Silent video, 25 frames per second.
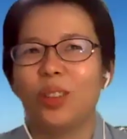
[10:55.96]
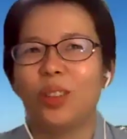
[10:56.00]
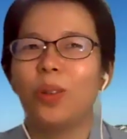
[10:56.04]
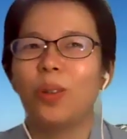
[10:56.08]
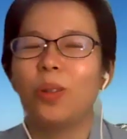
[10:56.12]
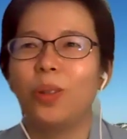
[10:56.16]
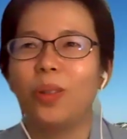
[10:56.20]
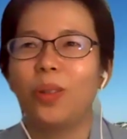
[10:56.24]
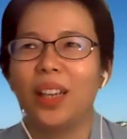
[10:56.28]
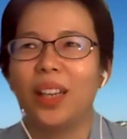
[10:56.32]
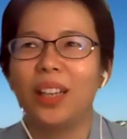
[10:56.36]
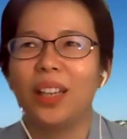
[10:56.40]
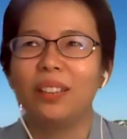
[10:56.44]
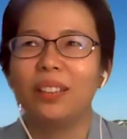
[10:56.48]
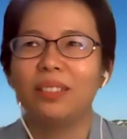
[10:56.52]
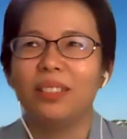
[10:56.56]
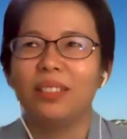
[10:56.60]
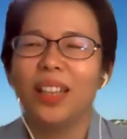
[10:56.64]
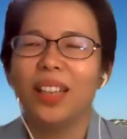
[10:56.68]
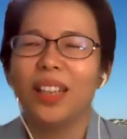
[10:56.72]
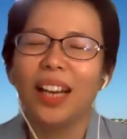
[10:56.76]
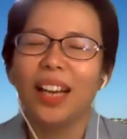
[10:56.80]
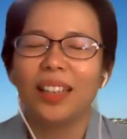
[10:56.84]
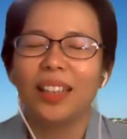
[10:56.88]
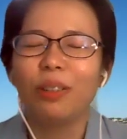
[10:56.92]
So
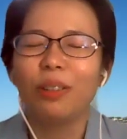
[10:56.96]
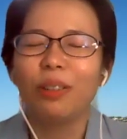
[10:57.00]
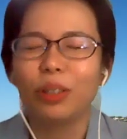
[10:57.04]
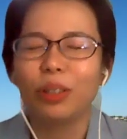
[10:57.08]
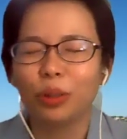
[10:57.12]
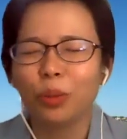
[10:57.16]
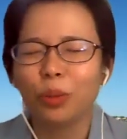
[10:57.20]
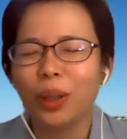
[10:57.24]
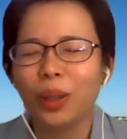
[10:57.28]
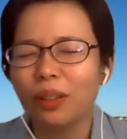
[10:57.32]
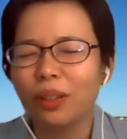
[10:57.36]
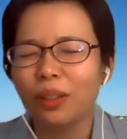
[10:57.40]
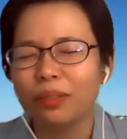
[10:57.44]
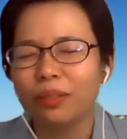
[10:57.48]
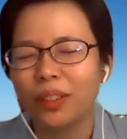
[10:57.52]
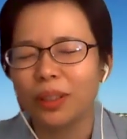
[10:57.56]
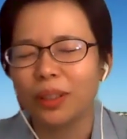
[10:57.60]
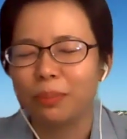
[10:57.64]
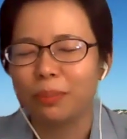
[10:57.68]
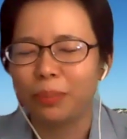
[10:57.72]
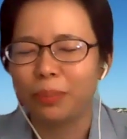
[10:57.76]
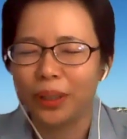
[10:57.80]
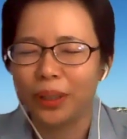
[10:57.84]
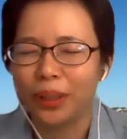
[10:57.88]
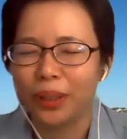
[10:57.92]
then, yeah, that was
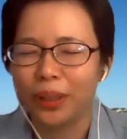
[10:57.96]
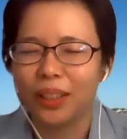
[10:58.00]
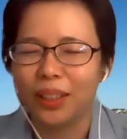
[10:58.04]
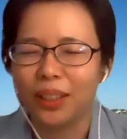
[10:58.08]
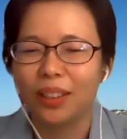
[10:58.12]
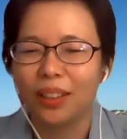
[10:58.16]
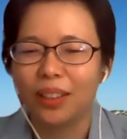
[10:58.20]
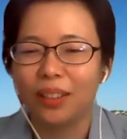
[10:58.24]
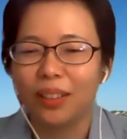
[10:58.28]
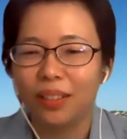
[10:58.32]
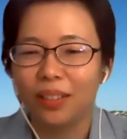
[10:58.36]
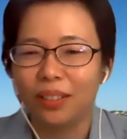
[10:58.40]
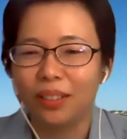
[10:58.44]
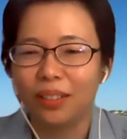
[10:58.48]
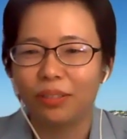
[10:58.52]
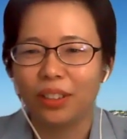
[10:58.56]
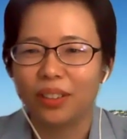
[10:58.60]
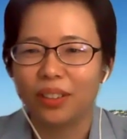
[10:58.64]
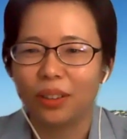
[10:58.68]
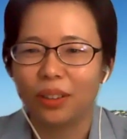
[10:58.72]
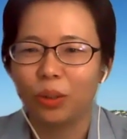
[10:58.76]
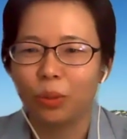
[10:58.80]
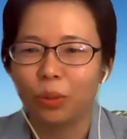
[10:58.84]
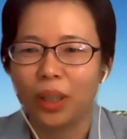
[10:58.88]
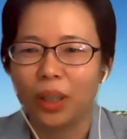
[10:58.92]
one of the biggest
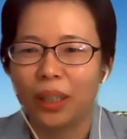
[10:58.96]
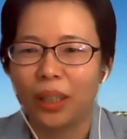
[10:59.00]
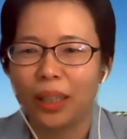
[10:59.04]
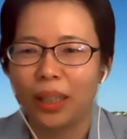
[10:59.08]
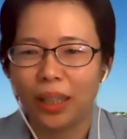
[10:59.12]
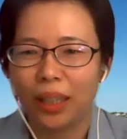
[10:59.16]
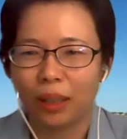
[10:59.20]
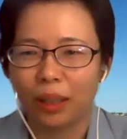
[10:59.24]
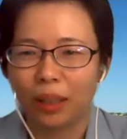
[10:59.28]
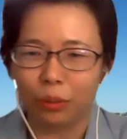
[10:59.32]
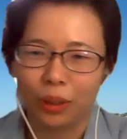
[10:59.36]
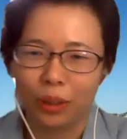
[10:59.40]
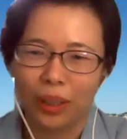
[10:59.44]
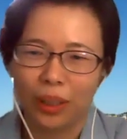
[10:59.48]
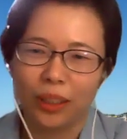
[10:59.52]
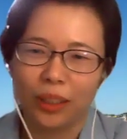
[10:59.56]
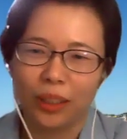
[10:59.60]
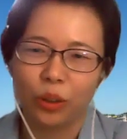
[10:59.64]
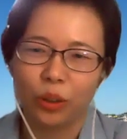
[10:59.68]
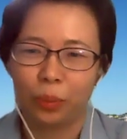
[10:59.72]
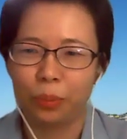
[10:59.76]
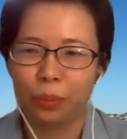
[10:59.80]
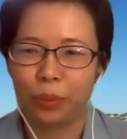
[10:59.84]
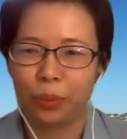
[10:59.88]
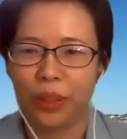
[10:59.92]
reasons why
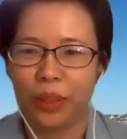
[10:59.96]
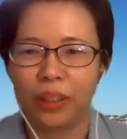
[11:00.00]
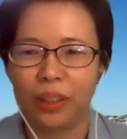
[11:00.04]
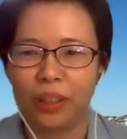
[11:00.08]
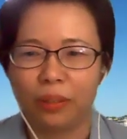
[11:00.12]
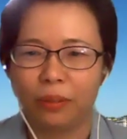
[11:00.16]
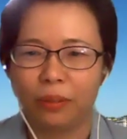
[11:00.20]
I would like to